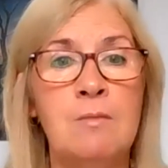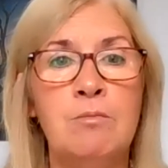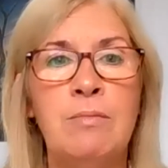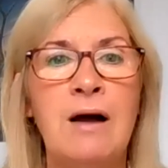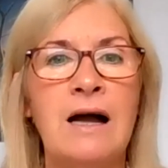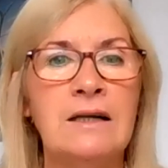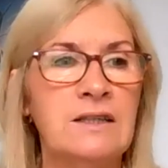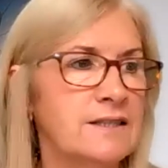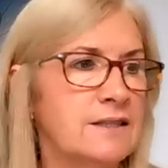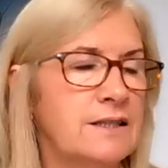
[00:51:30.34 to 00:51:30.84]

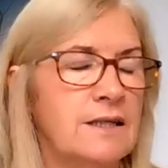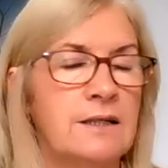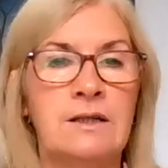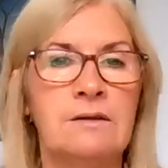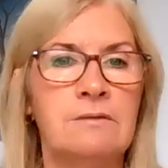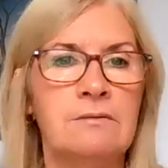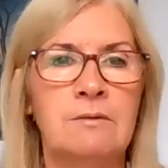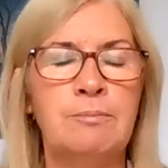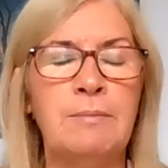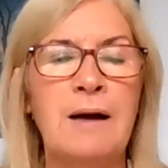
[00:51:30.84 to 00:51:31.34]

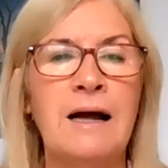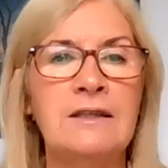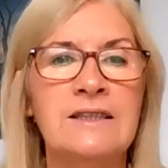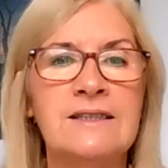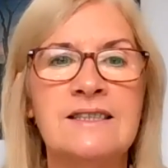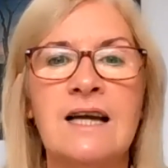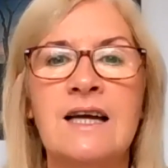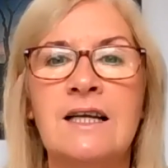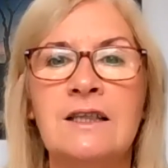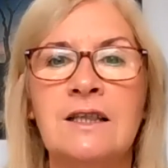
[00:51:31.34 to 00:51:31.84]

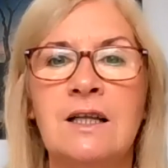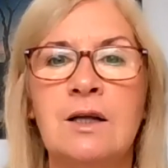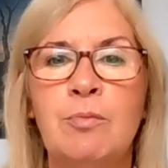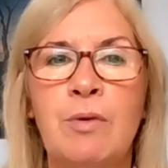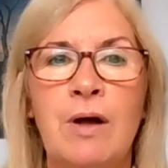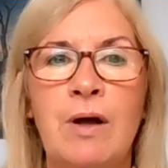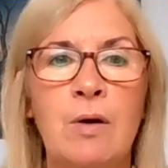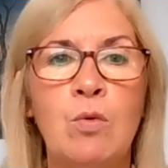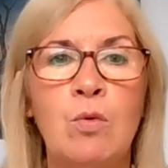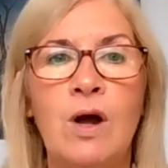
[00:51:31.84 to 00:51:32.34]
paclitaxel
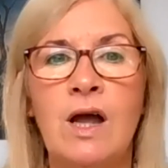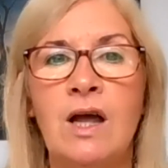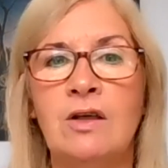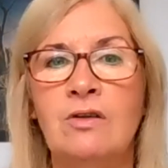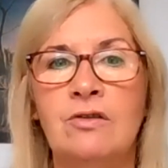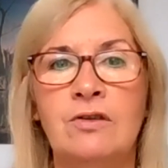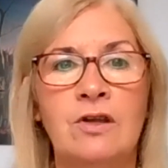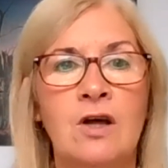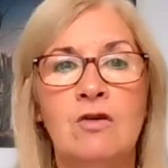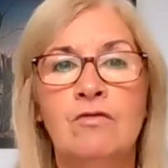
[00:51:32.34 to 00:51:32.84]

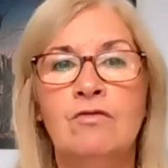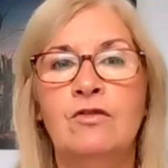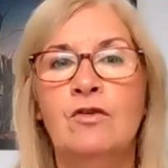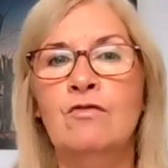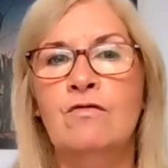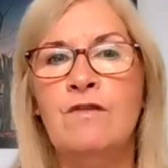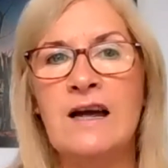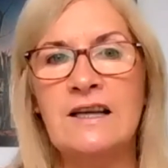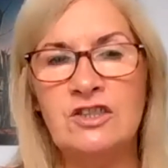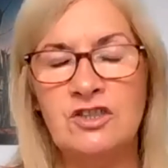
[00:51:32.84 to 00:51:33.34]
with
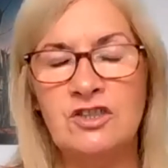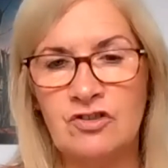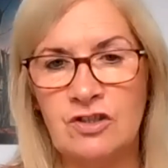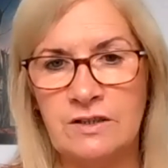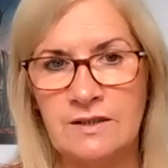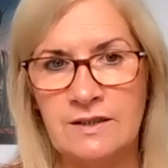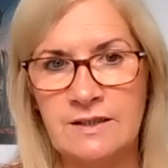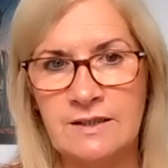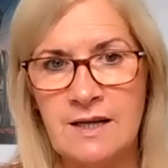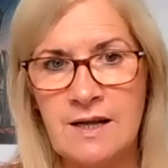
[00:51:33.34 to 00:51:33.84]

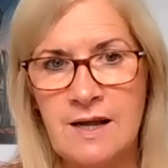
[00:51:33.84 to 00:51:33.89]
fulvestrant,